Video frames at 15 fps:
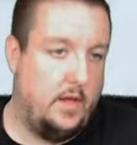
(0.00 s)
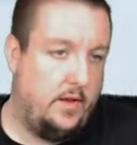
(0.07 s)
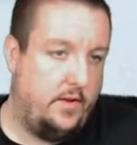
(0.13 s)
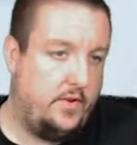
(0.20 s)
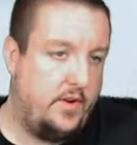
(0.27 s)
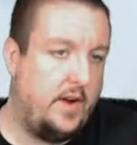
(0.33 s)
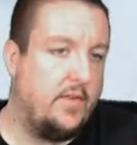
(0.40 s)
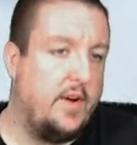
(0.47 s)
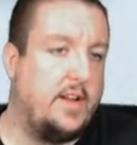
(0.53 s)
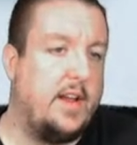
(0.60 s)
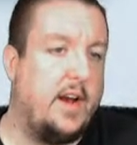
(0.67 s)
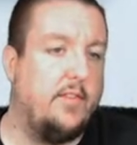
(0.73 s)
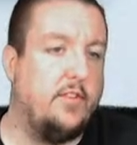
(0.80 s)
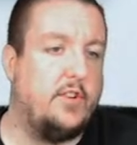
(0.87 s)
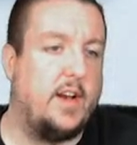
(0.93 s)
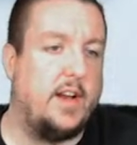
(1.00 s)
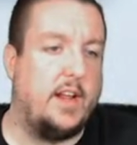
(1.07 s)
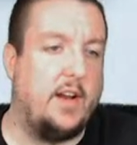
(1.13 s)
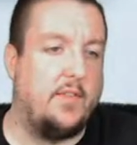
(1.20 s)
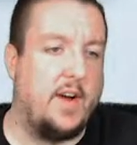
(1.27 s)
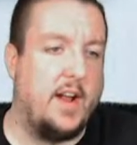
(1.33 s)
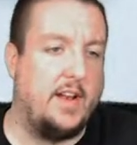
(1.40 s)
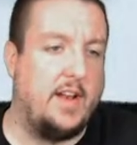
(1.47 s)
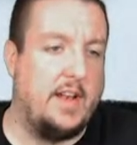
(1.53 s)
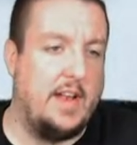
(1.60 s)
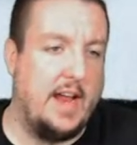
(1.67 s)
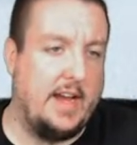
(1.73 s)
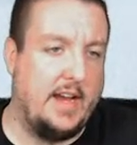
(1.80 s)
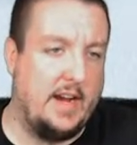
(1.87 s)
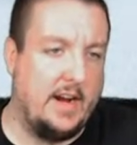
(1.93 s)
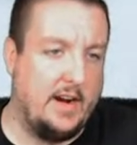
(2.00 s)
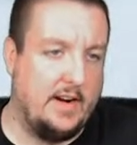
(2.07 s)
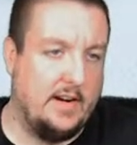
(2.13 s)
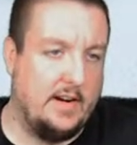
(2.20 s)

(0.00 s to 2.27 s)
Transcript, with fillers: Let's try it right there. I'm going to try to get around the neck here.